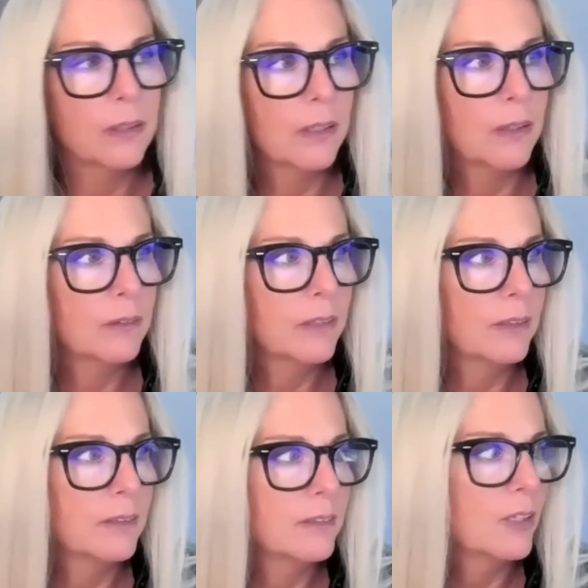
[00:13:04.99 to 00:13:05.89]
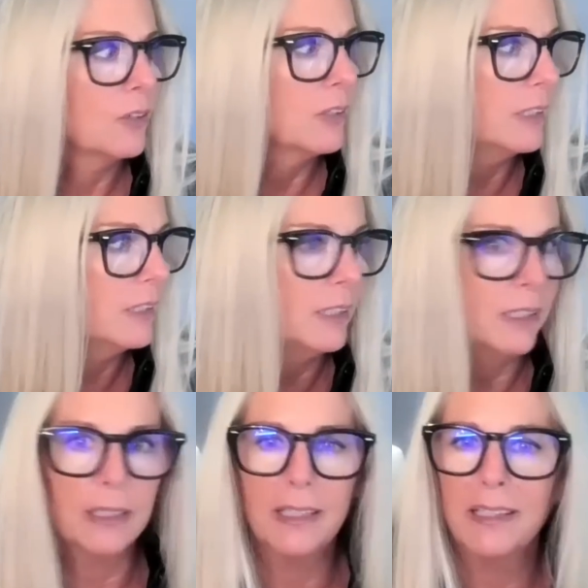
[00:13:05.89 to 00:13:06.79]
not necessarily
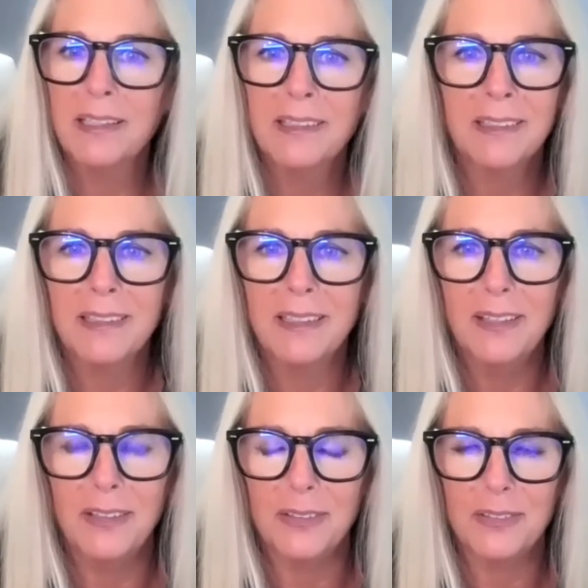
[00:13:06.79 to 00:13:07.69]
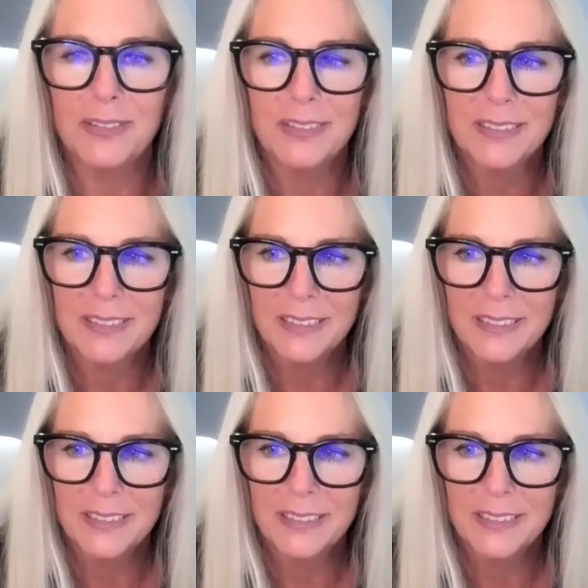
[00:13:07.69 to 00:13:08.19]
anything else.